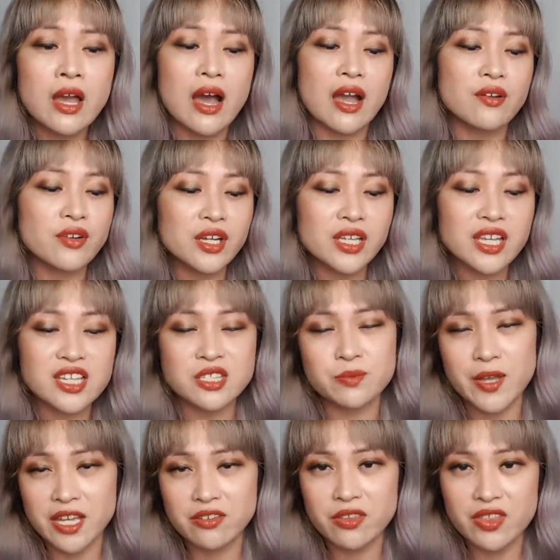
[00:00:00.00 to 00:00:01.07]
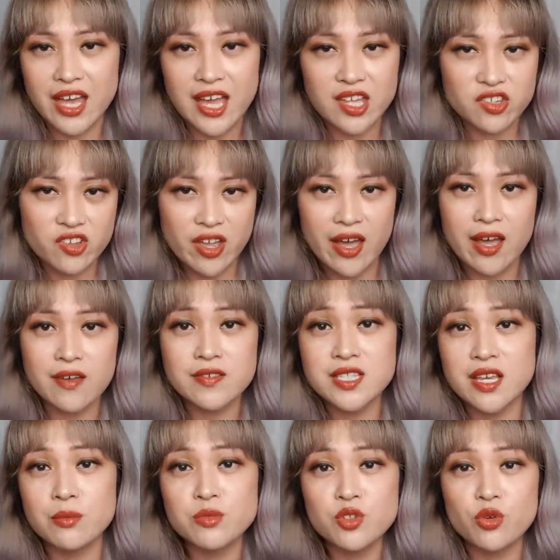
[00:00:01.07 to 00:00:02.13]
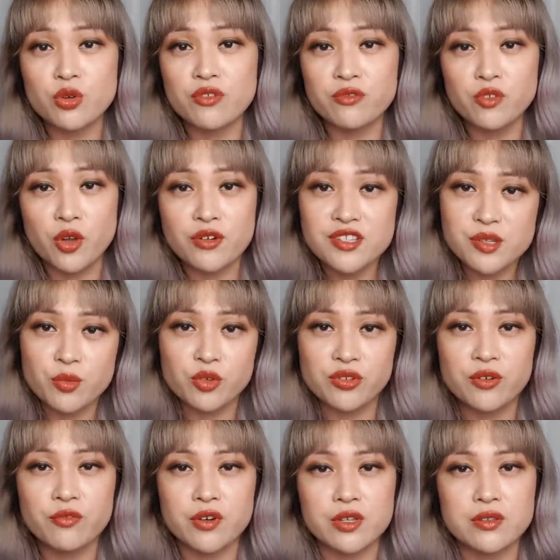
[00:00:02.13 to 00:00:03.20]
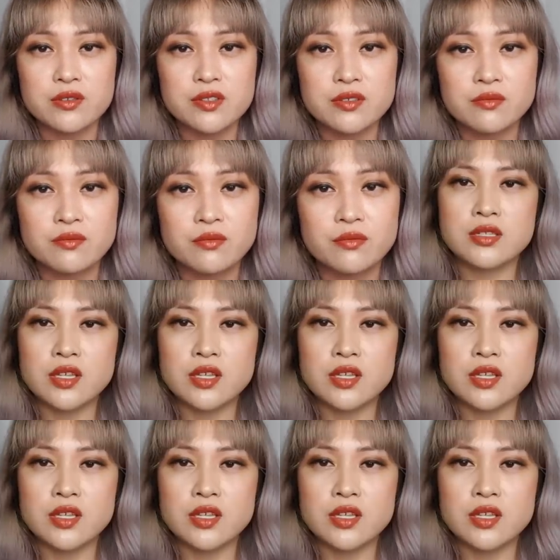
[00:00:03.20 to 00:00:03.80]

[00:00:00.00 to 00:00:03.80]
I really expected that to have some sort of noticeable difference.